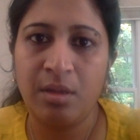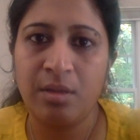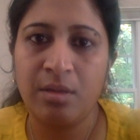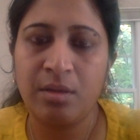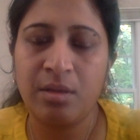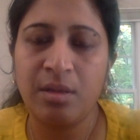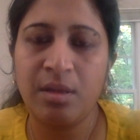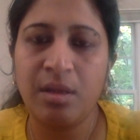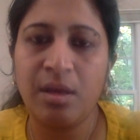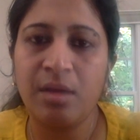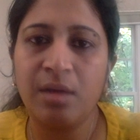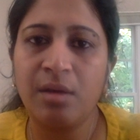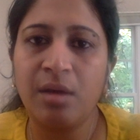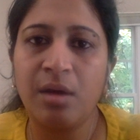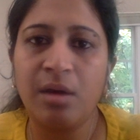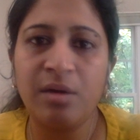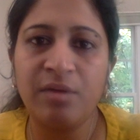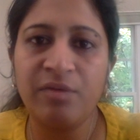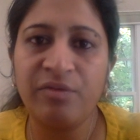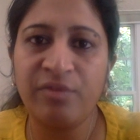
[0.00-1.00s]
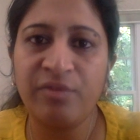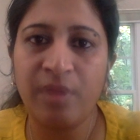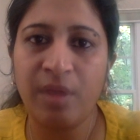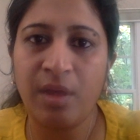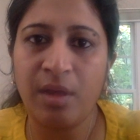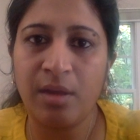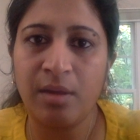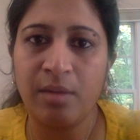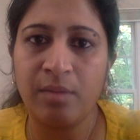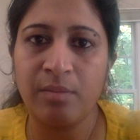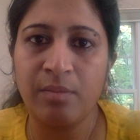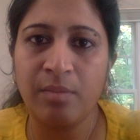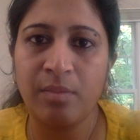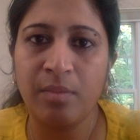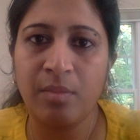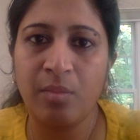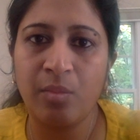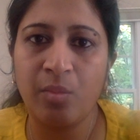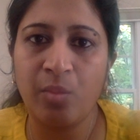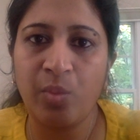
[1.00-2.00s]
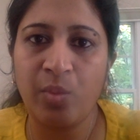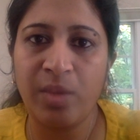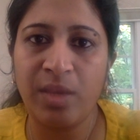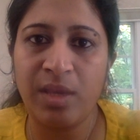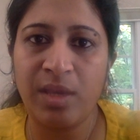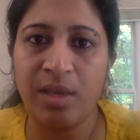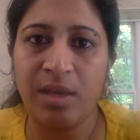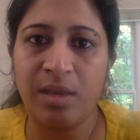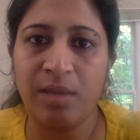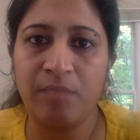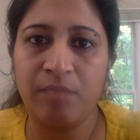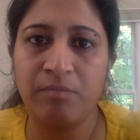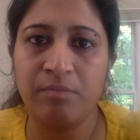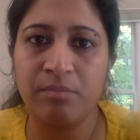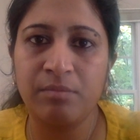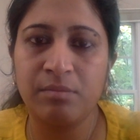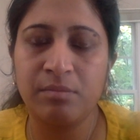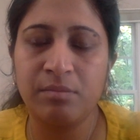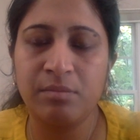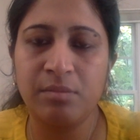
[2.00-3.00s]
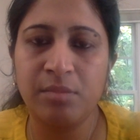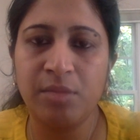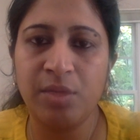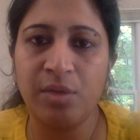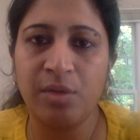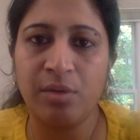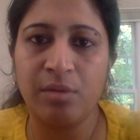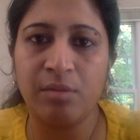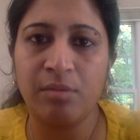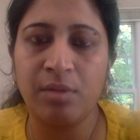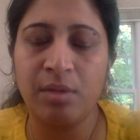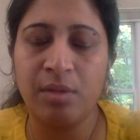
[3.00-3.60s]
See, a lot of time you know,